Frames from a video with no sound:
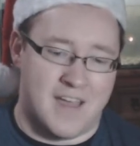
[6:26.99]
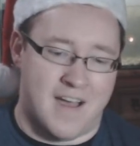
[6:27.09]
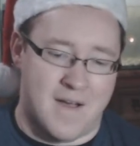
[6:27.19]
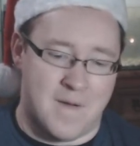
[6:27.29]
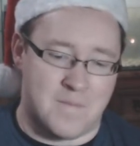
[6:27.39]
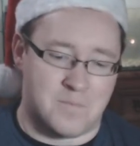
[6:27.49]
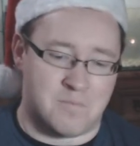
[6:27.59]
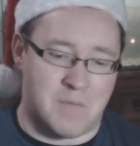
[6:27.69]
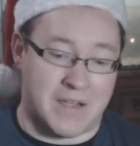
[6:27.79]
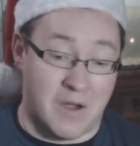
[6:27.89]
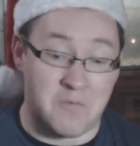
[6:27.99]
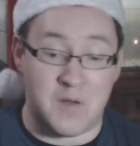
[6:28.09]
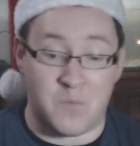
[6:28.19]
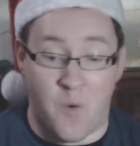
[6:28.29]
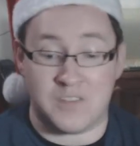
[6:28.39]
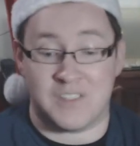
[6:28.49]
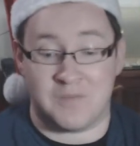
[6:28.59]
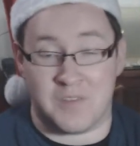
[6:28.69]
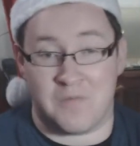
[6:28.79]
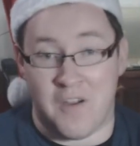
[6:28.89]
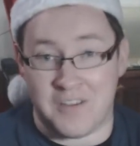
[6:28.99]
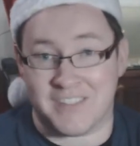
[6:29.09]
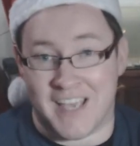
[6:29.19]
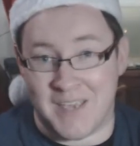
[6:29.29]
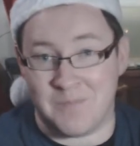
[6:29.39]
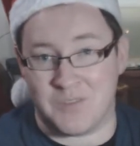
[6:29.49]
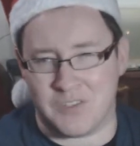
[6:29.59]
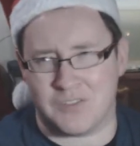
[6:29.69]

My girlfriend watched it for the first time,